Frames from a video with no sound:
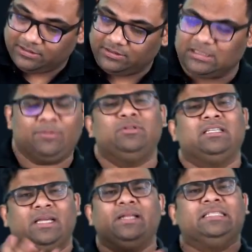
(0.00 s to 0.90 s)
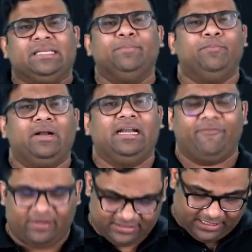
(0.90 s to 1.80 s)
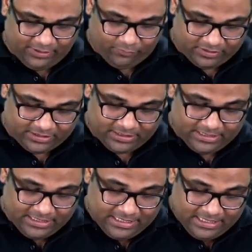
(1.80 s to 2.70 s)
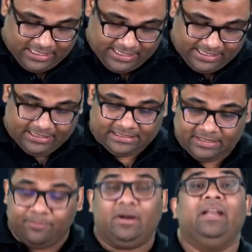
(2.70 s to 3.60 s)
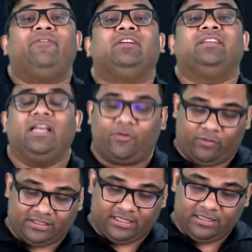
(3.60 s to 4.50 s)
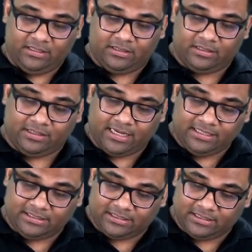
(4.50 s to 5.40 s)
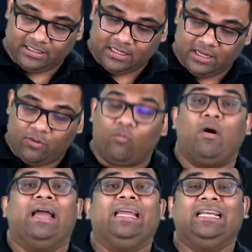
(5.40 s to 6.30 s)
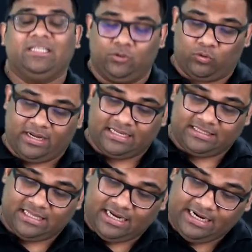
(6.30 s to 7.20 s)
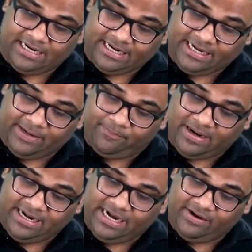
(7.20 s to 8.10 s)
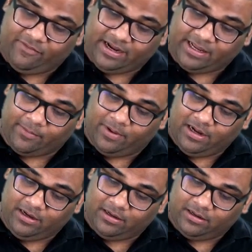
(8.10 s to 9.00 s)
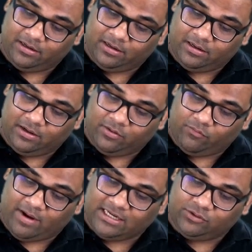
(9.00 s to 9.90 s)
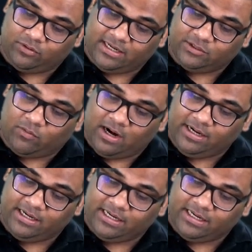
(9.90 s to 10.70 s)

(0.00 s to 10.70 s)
So it's a very simple differential equation. In this simple differential equation, yes, y is known as the dependent variable. Y is known as what?